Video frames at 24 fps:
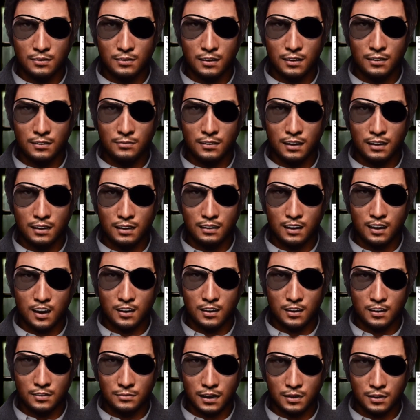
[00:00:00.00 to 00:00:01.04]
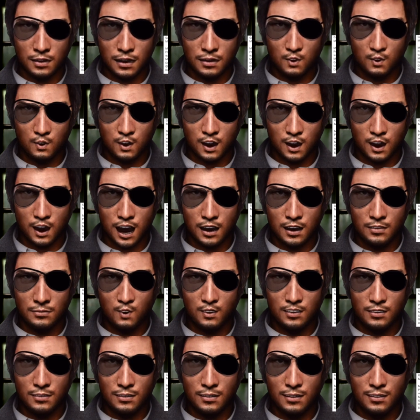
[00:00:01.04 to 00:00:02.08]
It means I got video. I
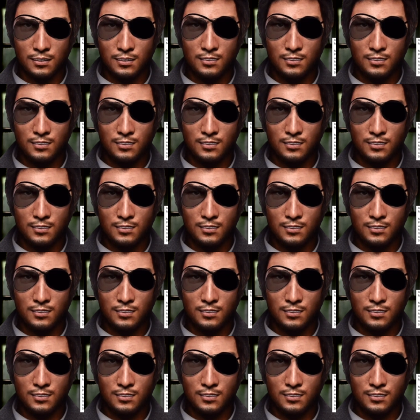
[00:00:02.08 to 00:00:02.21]
got